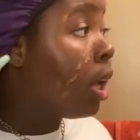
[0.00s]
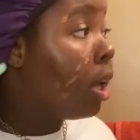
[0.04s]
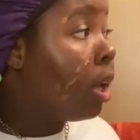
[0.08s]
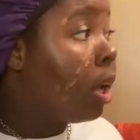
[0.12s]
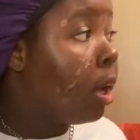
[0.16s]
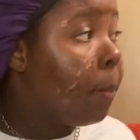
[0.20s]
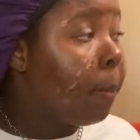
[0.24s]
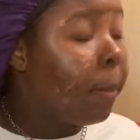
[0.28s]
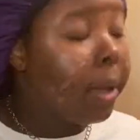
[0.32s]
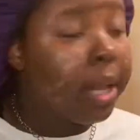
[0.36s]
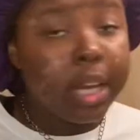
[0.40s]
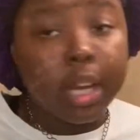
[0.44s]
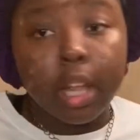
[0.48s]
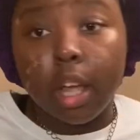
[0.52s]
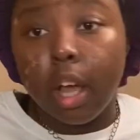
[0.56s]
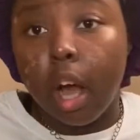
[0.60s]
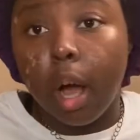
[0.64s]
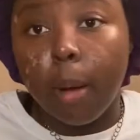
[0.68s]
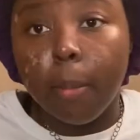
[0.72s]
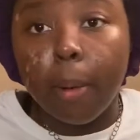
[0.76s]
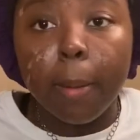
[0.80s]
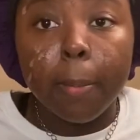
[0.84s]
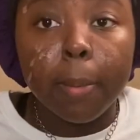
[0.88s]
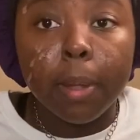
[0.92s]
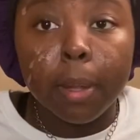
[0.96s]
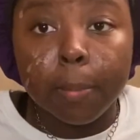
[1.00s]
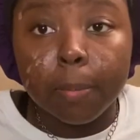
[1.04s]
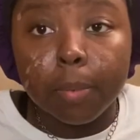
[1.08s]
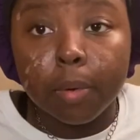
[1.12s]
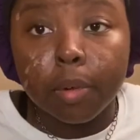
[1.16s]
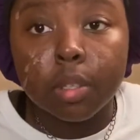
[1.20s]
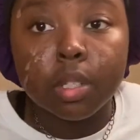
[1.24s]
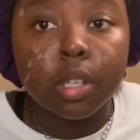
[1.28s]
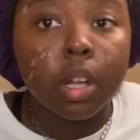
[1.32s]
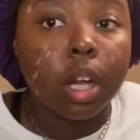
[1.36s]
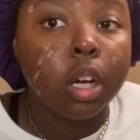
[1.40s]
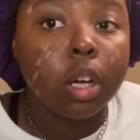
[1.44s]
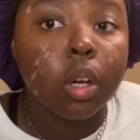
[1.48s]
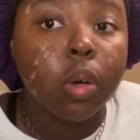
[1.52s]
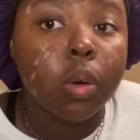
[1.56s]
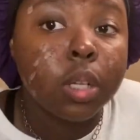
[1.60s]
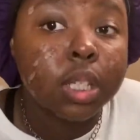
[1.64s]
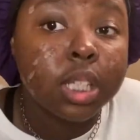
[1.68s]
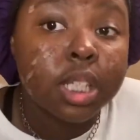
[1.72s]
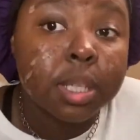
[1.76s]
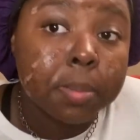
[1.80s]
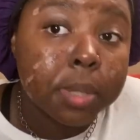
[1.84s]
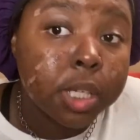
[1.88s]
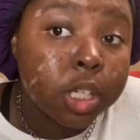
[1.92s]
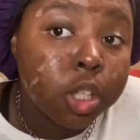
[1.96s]
up and then all my pimples are going
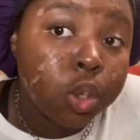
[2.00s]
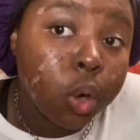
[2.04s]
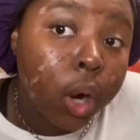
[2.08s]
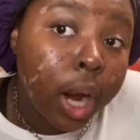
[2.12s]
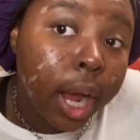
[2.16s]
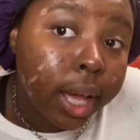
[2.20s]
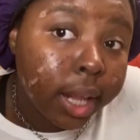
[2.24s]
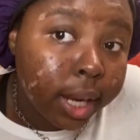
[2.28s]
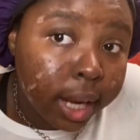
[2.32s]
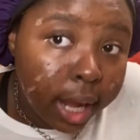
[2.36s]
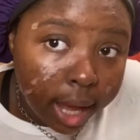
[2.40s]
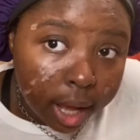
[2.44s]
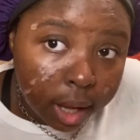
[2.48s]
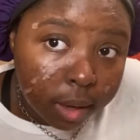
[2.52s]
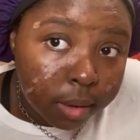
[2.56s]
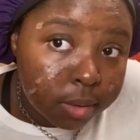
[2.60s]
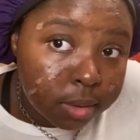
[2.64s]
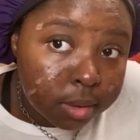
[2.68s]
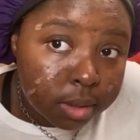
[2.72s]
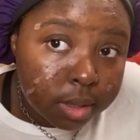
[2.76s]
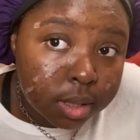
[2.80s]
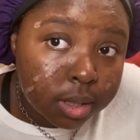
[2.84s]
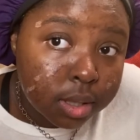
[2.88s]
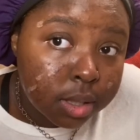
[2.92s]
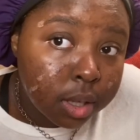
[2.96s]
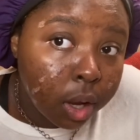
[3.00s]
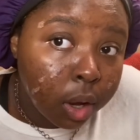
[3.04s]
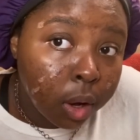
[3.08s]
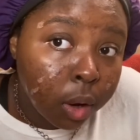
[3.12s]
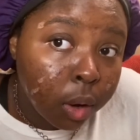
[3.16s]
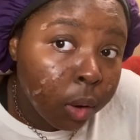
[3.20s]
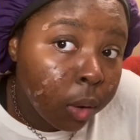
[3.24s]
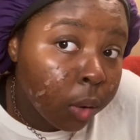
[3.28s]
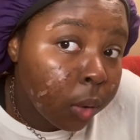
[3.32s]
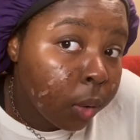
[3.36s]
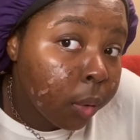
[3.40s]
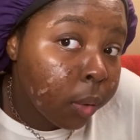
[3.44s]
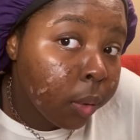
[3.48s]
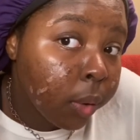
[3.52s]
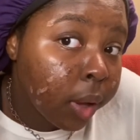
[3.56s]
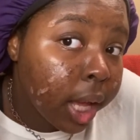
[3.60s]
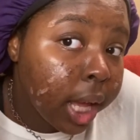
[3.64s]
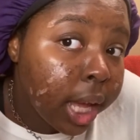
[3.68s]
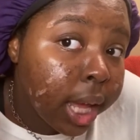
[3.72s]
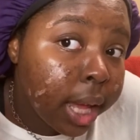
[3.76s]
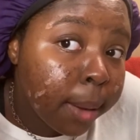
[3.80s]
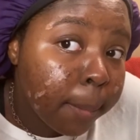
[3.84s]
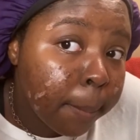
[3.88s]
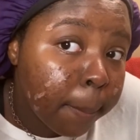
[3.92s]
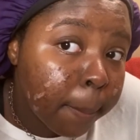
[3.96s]
to be dried out. So
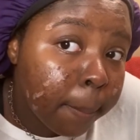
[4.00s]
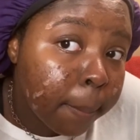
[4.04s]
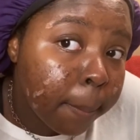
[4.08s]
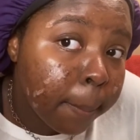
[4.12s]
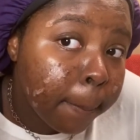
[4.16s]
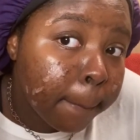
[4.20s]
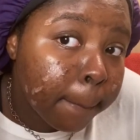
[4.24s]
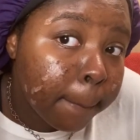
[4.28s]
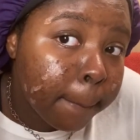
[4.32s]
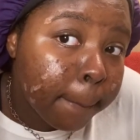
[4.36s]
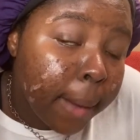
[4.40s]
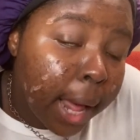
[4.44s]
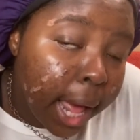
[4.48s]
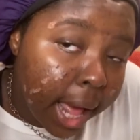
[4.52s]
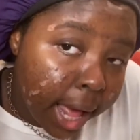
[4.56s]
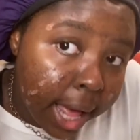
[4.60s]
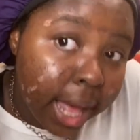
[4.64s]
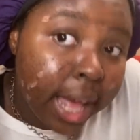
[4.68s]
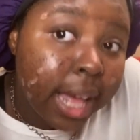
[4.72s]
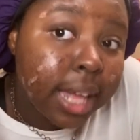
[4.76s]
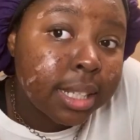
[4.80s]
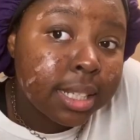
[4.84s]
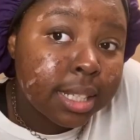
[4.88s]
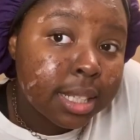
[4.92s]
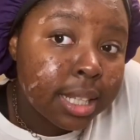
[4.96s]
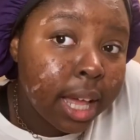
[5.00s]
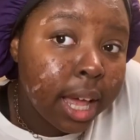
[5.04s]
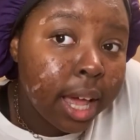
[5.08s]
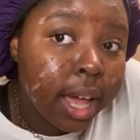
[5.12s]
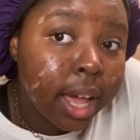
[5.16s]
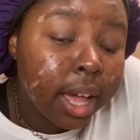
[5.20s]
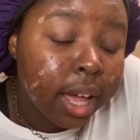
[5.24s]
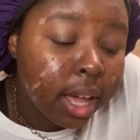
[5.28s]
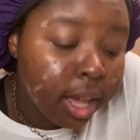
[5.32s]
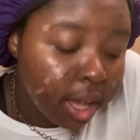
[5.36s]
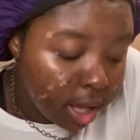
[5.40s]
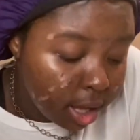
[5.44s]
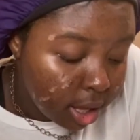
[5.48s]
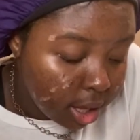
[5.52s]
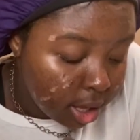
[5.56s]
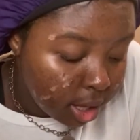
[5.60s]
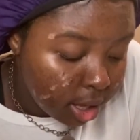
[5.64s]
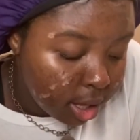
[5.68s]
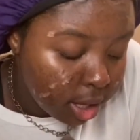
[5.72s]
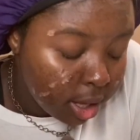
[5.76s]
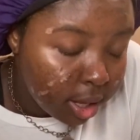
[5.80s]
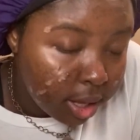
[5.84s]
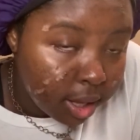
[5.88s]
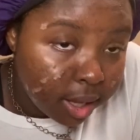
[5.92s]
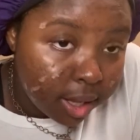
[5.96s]
it has that
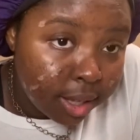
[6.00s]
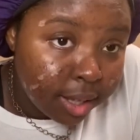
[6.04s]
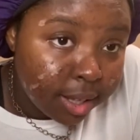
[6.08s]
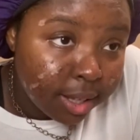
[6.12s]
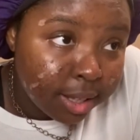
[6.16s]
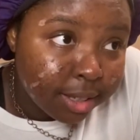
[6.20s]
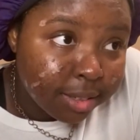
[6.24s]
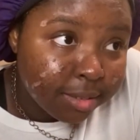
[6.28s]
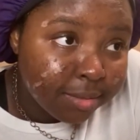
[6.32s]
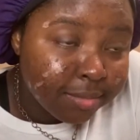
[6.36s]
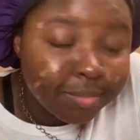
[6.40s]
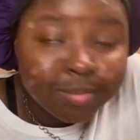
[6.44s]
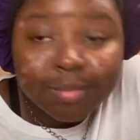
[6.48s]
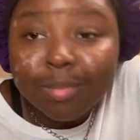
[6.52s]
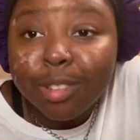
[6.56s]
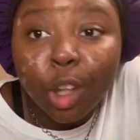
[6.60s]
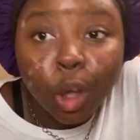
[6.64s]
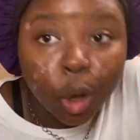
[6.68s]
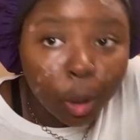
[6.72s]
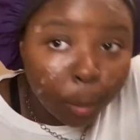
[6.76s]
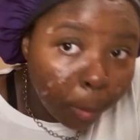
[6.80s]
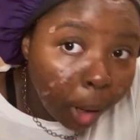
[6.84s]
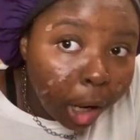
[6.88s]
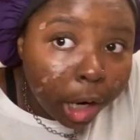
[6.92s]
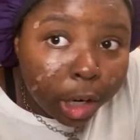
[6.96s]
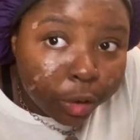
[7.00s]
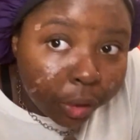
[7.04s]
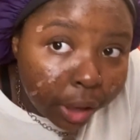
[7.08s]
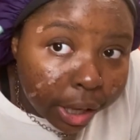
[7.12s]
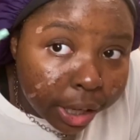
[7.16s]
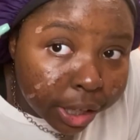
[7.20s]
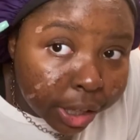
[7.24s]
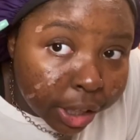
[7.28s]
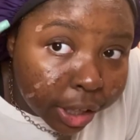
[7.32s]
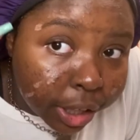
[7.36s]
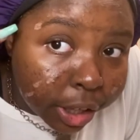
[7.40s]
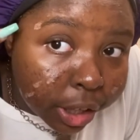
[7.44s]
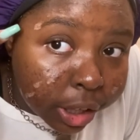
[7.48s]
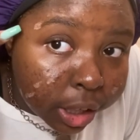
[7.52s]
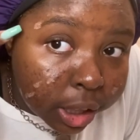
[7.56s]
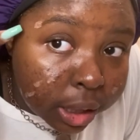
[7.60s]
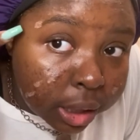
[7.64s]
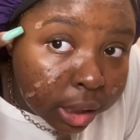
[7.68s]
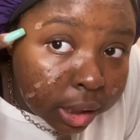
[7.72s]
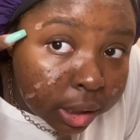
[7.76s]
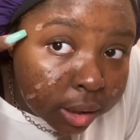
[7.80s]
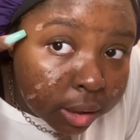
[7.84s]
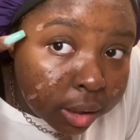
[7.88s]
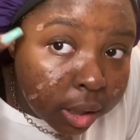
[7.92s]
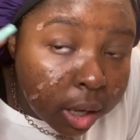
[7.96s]
little mark right there
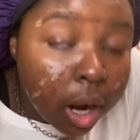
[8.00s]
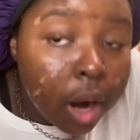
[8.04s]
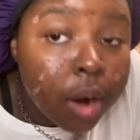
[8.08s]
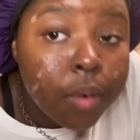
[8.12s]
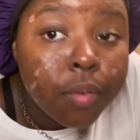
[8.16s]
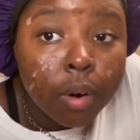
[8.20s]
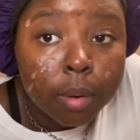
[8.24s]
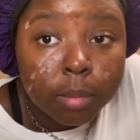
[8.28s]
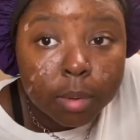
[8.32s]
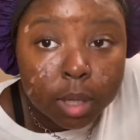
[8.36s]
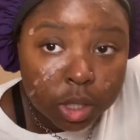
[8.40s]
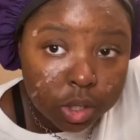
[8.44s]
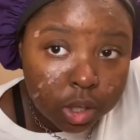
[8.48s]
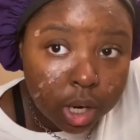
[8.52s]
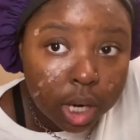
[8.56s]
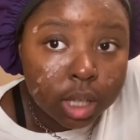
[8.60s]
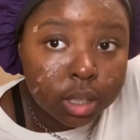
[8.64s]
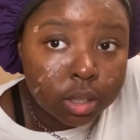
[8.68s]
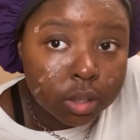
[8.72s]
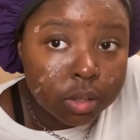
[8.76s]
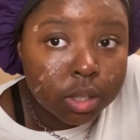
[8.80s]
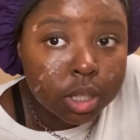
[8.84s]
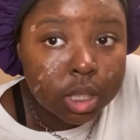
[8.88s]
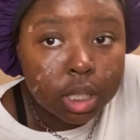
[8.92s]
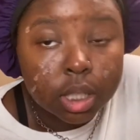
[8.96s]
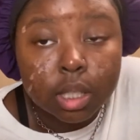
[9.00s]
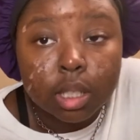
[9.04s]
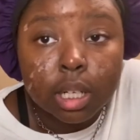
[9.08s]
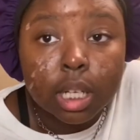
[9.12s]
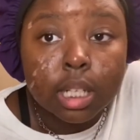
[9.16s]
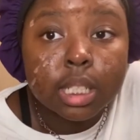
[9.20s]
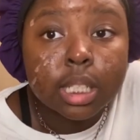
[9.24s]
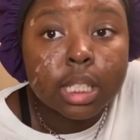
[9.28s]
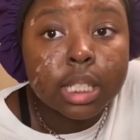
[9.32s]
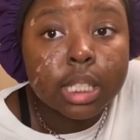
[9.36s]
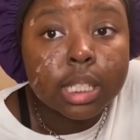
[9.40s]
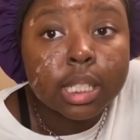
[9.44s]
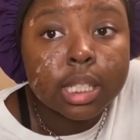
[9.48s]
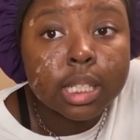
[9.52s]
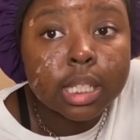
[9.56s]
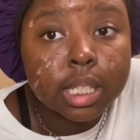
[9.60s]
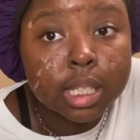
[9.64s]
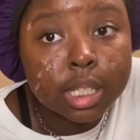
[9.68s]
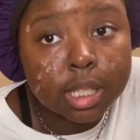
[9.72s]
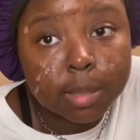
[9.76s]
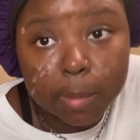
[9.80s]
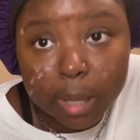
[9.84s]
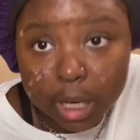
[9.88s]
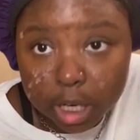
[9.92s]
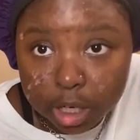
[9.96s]
from the drying lotion. That's because
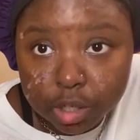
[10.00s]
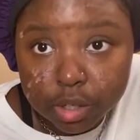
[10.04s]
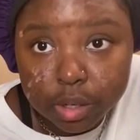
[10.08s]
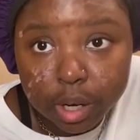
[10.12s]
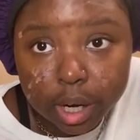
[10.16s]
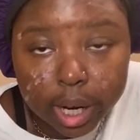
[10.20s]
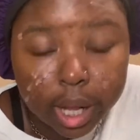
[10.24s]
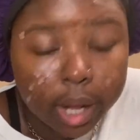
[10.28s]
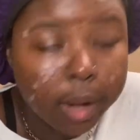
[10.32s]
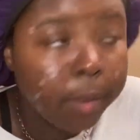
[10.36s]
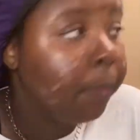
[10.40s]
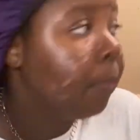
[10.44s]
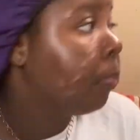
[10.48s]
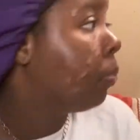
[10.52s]
it's about to dry out.